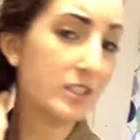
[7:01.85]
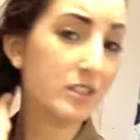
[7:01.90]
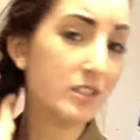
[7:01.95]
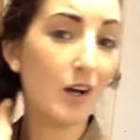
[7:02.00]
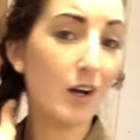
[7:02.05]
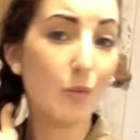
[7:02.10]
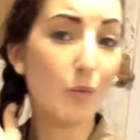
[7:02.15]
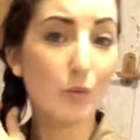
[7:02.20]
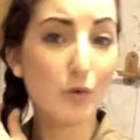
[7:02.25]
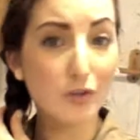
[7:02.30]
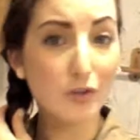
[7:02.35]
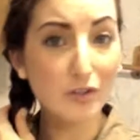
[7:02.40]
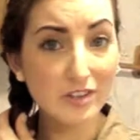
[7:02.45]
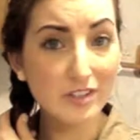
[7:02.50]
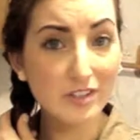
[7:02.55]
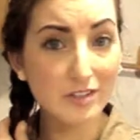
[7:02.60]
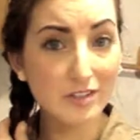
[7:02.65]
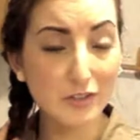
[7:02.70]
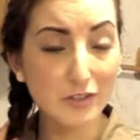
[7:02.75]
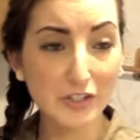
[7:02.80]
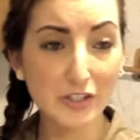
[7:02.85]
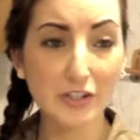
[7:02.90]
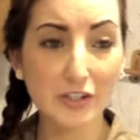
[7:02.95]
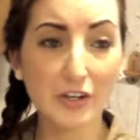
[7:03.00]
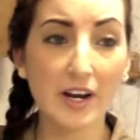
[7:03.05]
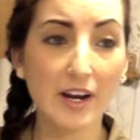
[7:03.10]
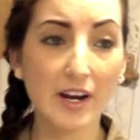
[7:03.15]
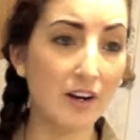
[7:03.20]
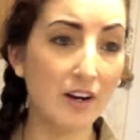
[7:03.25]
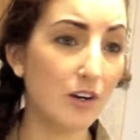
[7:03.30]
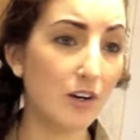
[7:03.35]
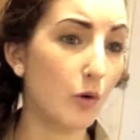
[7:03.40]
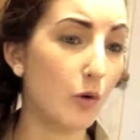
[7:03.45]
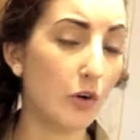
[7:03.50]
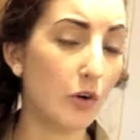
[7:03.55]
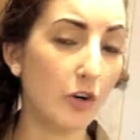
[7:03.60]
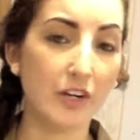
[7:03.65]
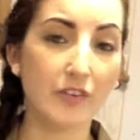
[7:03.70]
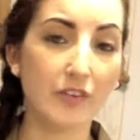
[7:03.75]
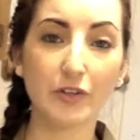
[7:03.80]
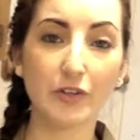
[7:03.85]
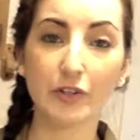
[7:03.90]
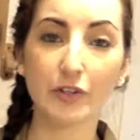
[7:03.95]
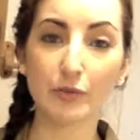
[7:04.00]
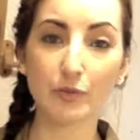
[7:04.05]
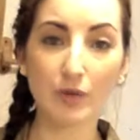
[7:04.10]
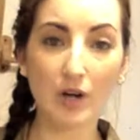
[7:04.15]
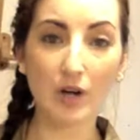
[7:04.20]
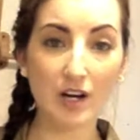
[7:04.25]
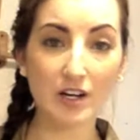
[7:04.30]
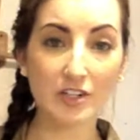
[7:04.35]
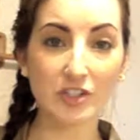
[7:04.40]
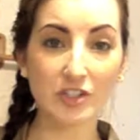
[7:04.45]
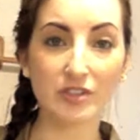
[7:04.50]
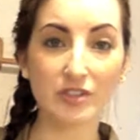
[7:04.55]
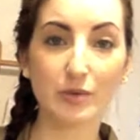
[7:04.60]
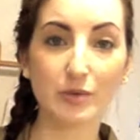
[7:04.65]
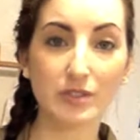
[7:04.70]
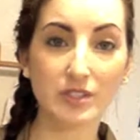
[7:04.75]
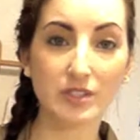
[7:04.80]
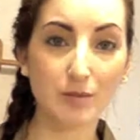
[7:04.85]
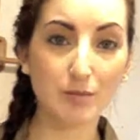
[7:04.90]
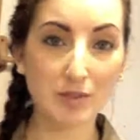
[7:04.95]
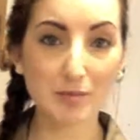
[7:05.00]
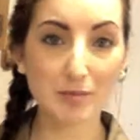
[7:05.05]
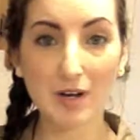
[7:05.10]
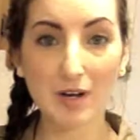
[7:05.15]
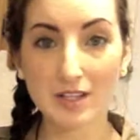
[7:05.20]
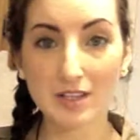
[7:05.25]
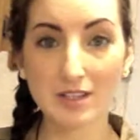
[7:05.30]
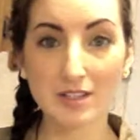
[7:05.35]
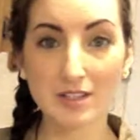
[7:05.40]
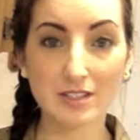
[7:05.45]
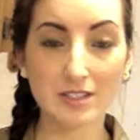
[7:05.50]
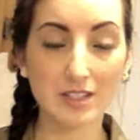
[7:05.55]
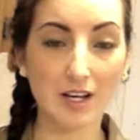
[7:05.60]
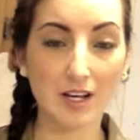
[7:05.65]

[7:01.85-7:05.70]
it's not worth it to do your hair, or if you're in a rush in those summer months.